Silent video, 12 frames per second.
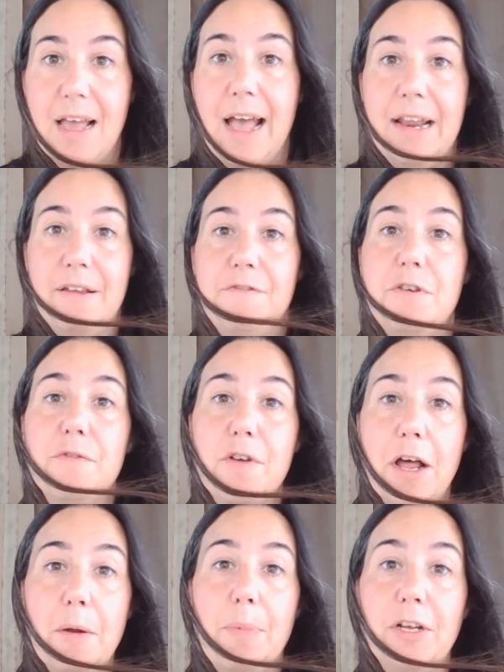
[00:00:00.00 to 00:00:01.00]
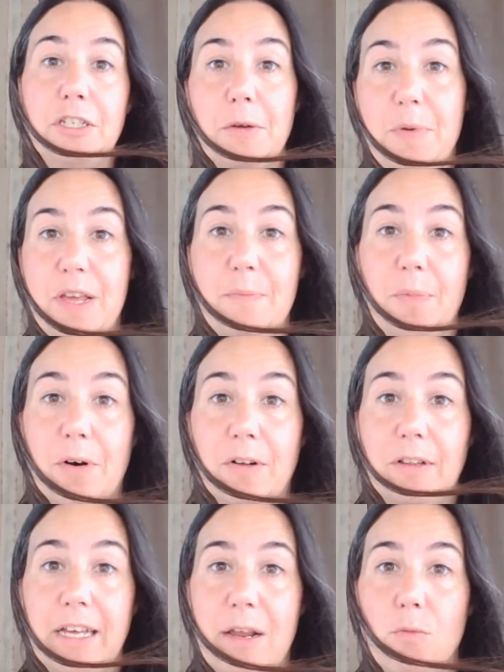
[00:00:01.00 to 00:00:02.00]
And if you've got a bunch of
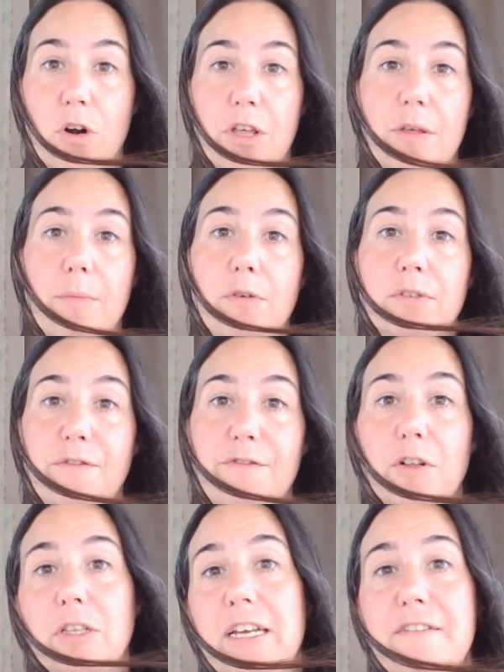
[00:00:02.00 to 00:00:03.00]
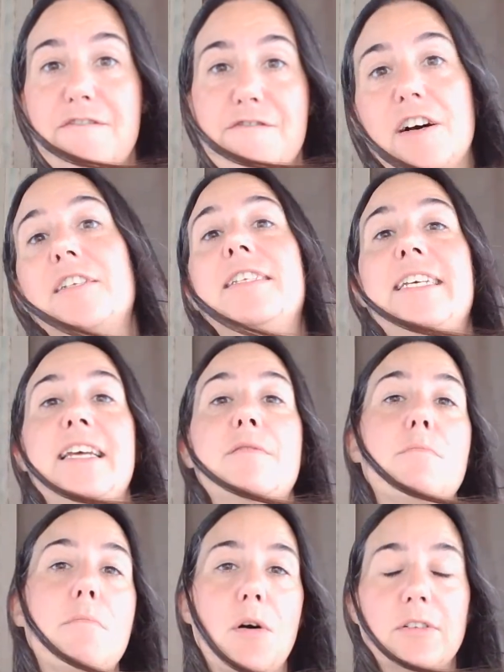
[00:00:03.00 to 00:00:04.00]
people in one of the most fully funded,
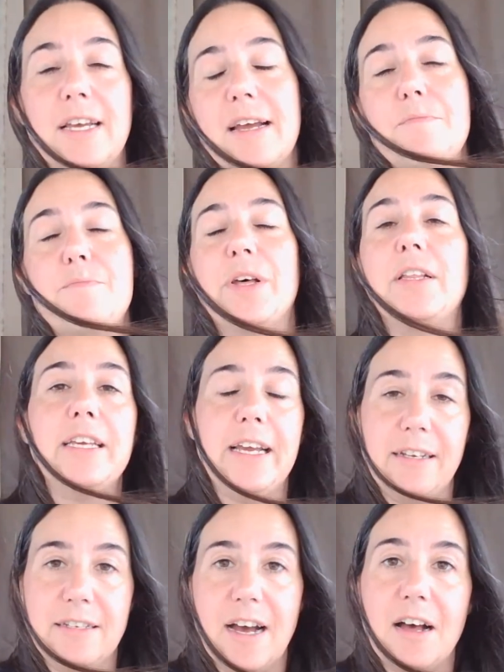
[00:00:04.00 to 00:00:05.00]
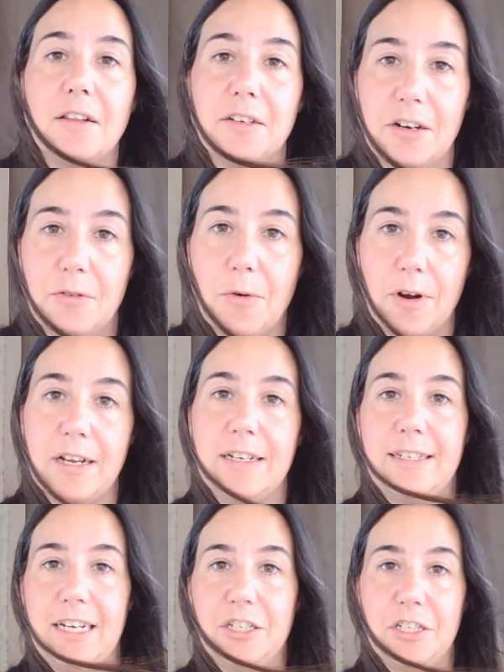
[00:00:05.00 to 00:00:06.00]
multi-billion-dollar
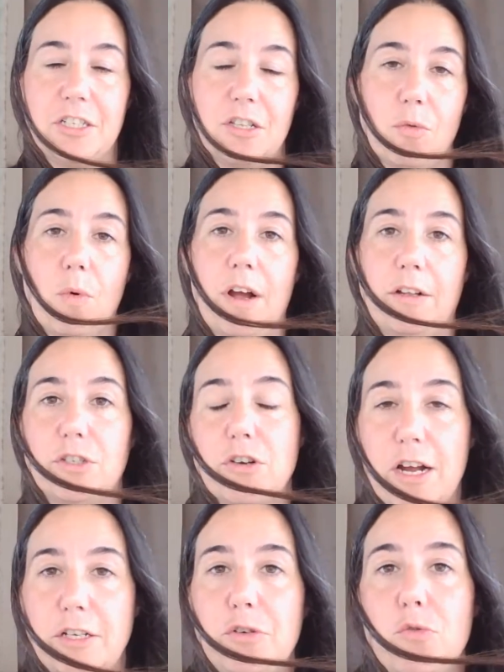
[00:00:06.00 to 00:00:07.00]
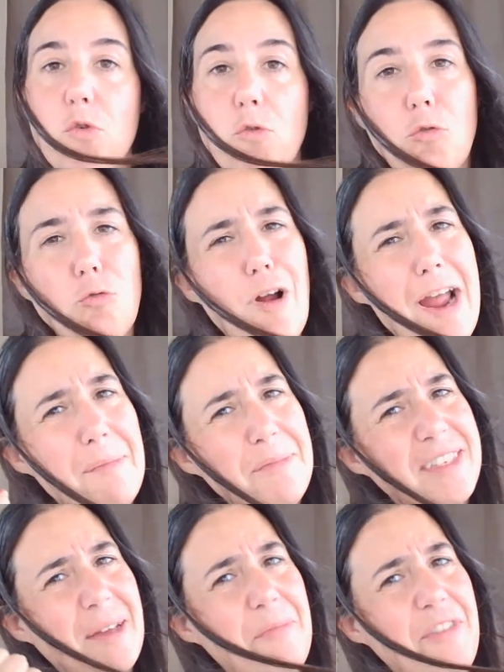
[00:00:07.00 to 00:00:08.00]
organizations in the world trying to cram
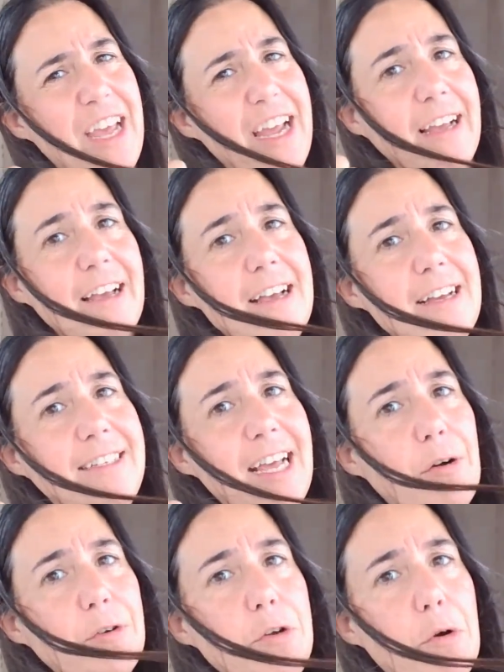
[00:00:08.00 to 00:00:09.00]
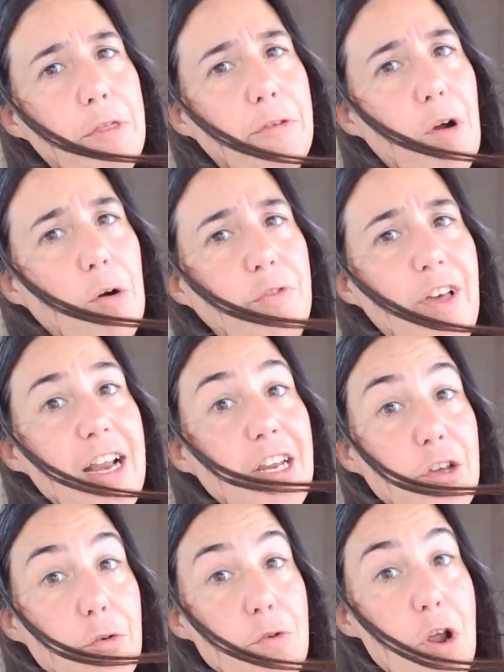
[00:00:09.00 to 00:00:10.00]
something down your throat that
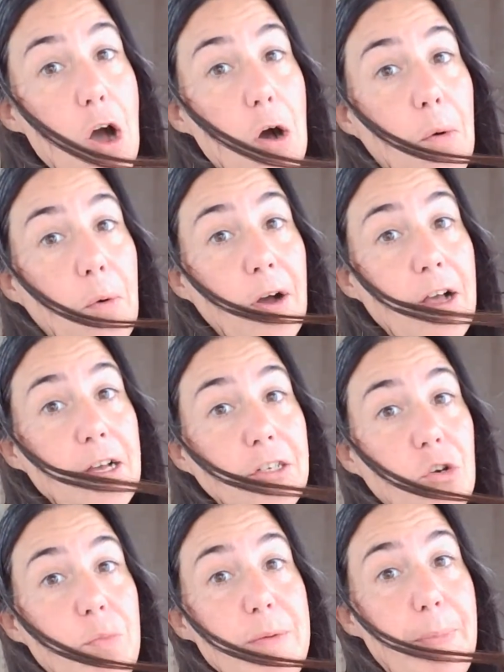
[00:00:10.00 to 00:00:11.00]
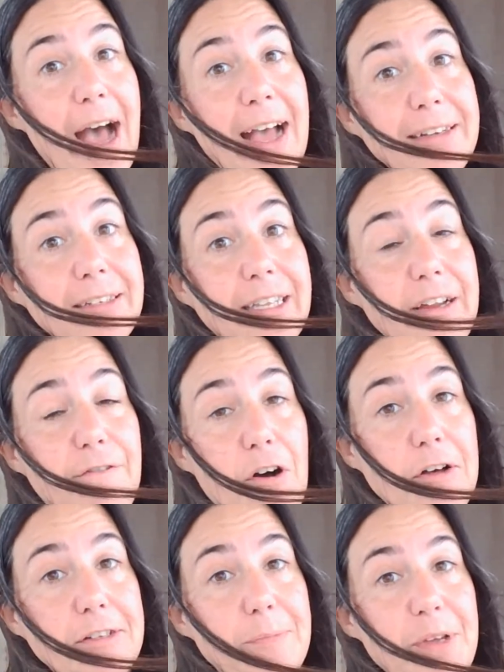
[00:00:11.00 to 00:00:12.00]
you know to be patently
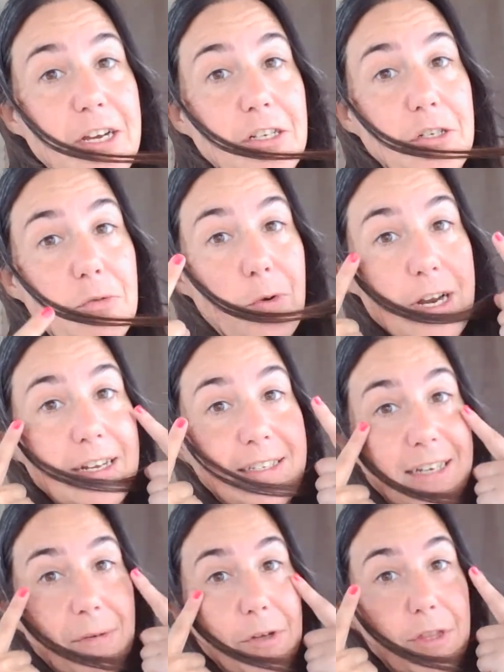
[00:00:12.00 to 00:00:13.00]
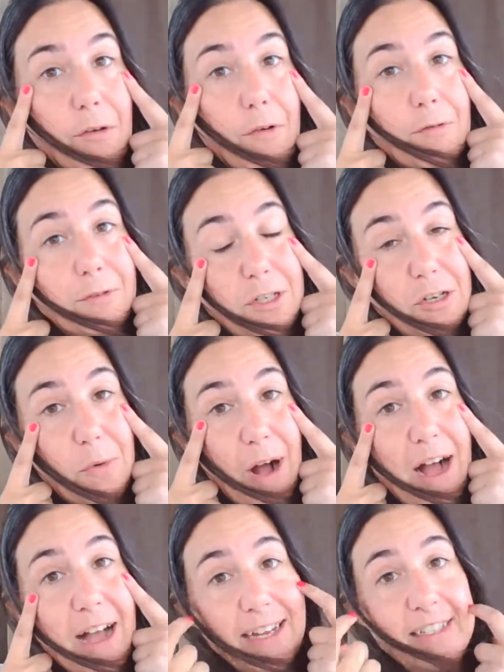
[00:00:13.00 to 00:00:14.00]
false because you witnessed it with your own two
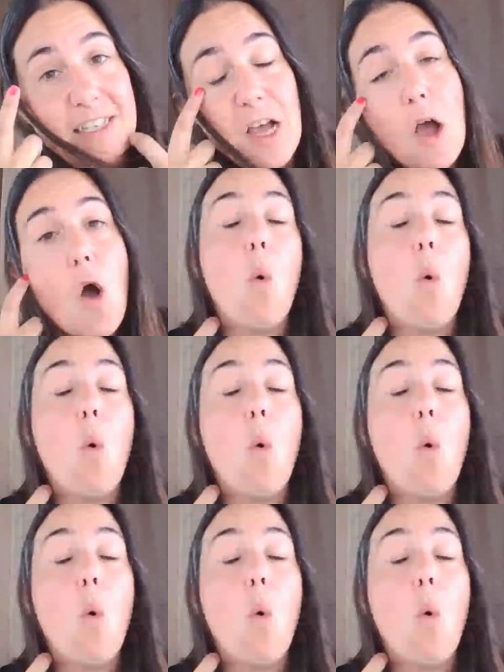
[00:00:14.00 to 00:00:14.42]
eyes,